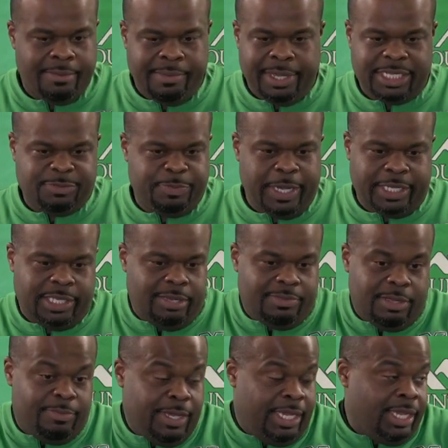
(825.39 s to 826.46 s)
Expect him
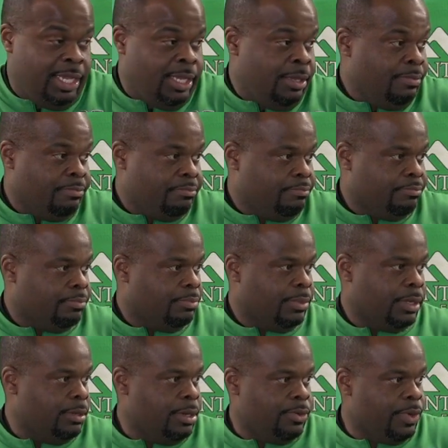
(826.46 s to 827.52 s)
to be
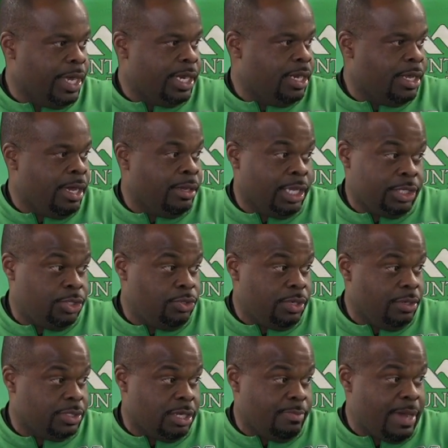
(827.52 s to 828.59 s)
ready to go, unless you
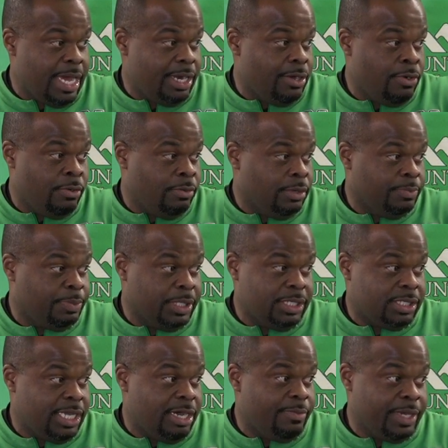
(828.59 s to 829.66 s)
know something I don't, please
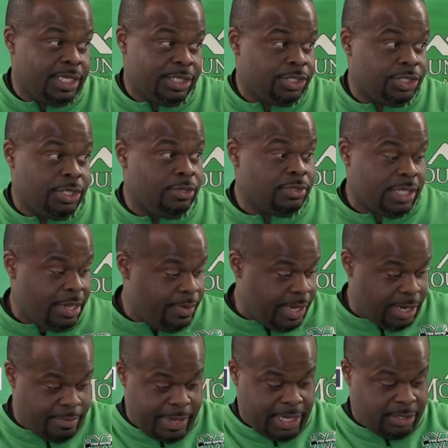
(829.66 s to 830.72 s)
tell me, because it's Tuesday. We
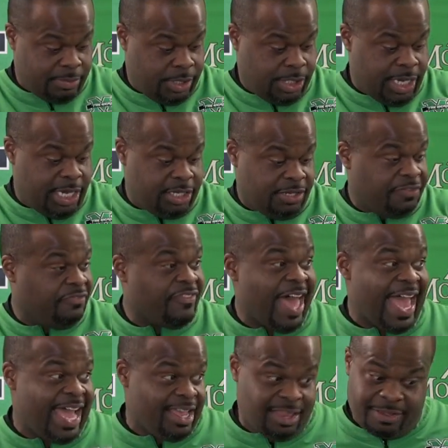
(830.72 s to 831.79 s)
got to make some changes
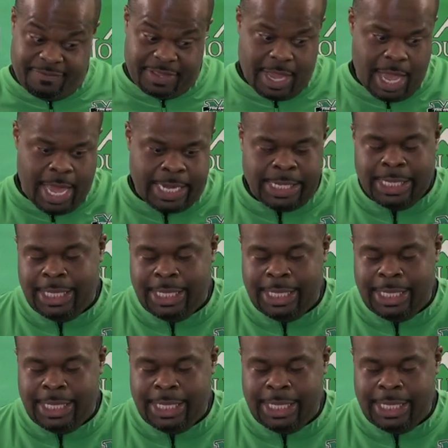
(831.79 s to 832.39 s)
fast, if not.